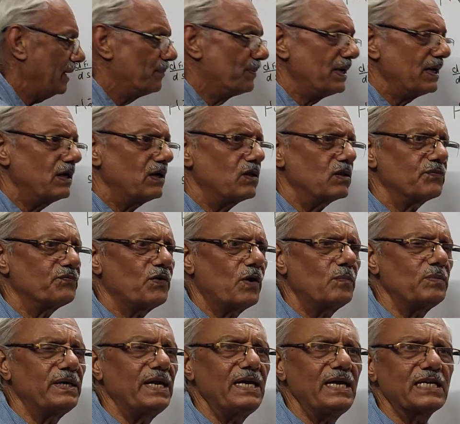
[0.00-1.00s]
I bring it to the
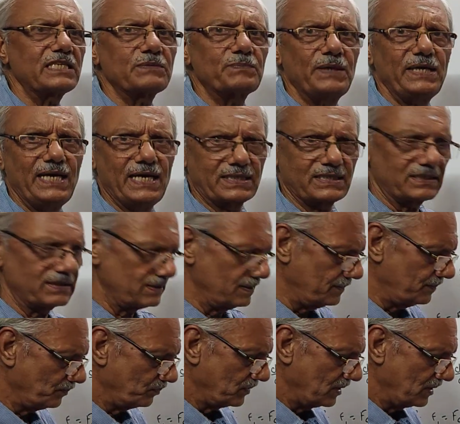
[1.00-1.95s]
form dx by x.